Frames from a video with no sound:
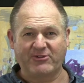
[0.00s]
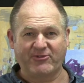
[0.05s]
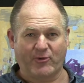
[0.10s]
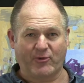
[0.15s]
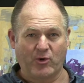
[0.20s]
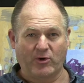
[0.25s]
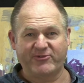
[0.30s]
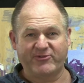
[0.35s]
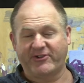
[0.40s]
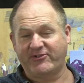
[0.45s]
of
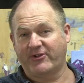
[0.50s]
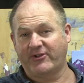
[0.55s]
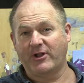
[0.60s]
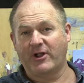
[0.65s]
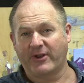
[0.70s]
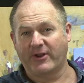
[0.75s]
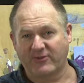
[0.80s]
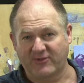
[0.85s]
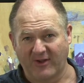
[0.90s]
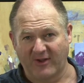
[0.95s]
course, there's a lot
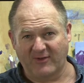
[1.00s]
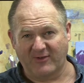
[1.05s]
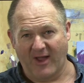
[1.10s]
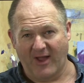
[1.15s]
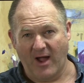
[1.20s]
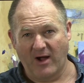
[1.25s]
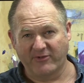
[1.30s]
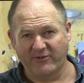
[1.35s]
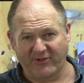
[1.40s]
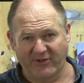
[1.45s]
of
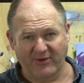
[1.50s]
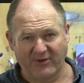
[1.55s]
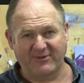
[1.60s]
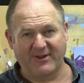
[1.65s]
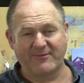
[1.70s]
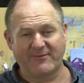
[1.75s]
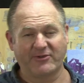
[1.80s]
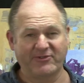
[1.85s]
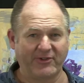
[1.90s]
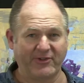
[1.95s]
details, and the
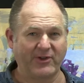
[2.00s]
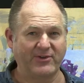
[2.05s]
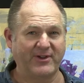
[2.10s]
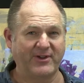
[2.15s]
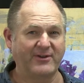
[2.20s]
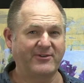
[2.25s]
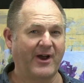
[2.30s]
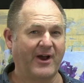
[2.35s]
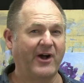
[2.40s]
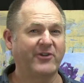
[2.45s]
devil's in the
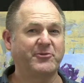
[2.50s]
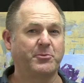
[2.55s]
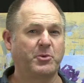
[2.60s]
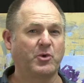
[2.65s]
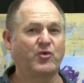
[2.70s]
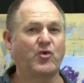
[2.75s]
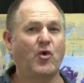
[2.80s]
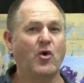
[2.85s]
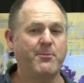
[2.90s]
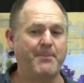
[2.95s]
details, and we'll
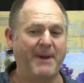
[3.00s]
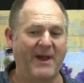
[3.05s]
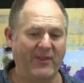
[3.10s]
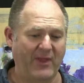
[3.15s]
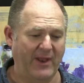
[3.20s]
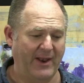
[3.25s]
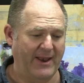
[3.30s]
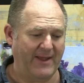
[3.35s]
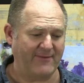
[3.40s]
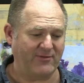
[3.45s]
talk about
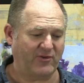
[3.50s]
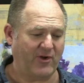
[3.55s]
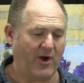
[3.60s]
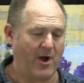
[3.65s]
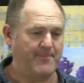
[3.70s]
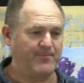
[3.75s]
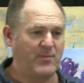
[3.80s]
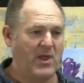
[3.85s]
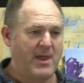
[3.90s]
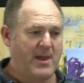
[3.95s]
that another time.